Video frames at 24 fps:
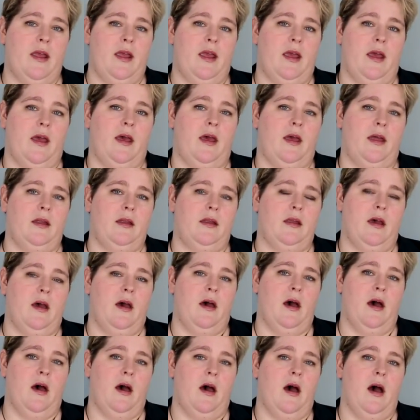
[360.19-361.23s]
And
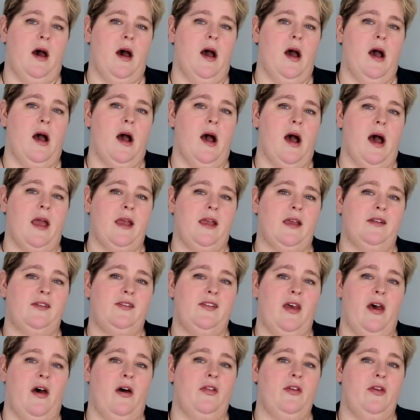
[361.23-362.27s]
I can
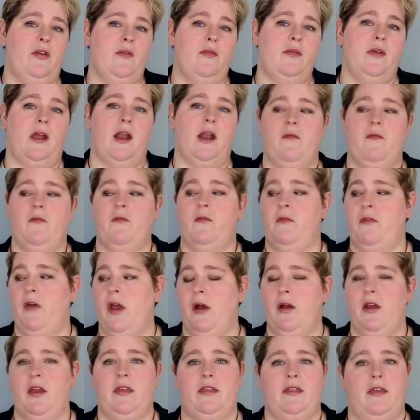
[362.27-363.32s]
tell you that
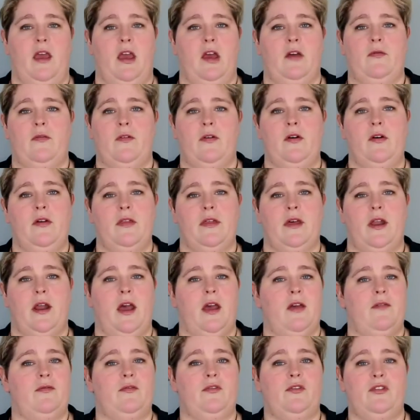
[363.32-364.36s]
very thankful that
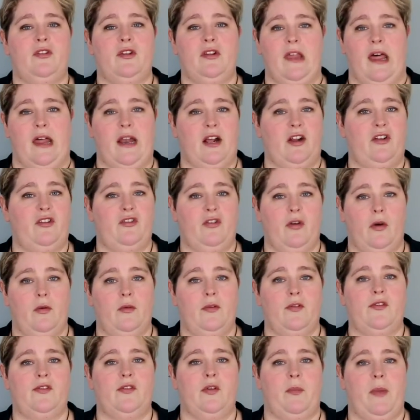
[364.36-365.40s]
I
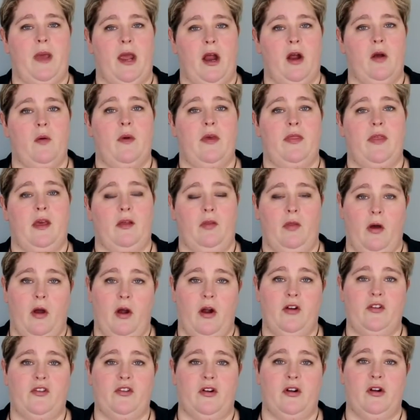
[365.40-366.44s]
chose to pair with a
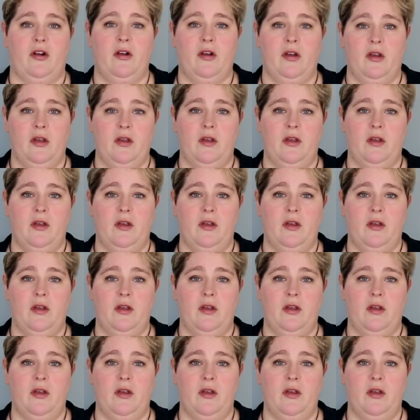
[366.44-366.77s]
larger,